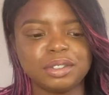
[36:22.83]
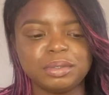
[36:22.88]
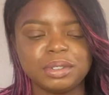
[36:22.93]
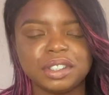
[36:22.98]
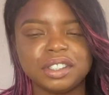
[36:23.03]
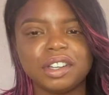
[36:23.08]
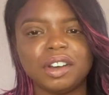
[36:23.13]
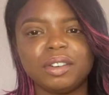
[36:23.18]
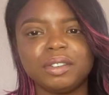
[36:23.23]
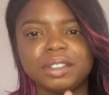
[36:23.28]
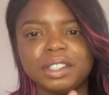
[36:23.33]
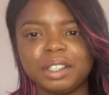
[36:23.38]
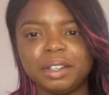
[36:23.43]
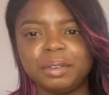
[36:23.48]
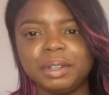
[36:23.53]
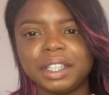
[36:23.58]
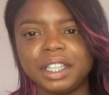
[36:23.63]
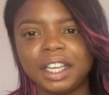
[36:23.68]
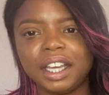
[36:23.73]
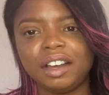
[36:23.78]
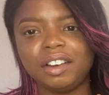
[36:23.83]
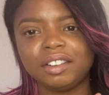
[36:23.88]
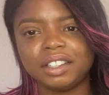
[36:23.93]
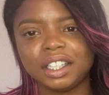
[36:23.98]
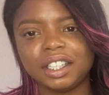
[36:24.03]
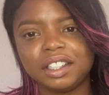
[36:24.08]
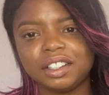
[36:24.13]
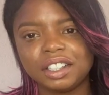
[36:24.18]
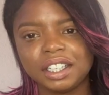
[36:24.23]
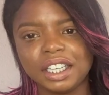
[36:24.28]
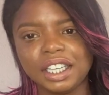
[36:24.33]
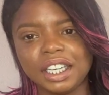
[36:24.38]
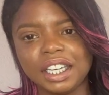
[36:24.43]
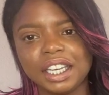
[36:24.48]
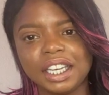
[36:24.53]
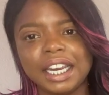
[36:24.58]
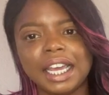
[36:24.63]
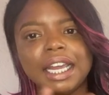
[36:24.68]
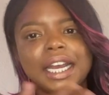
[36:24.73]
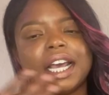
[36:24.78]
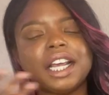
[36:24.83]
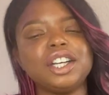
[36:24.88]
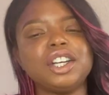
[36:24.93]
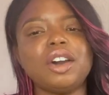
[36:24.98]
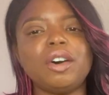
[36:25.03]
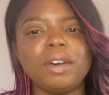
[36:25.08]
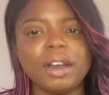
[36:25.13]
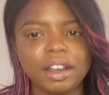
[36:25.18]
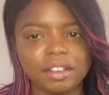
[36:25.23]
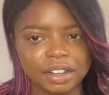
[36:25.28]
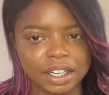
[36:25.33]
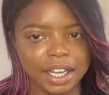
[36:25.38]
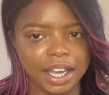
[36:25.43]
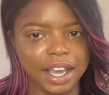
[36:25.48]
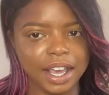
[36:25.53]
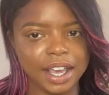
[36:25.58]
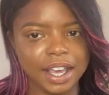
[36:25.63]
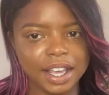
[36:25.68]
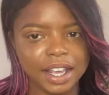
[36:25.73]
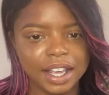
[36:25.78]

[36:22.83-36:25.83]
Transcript: was gonna deal with that on the other end, and I don't have a dad.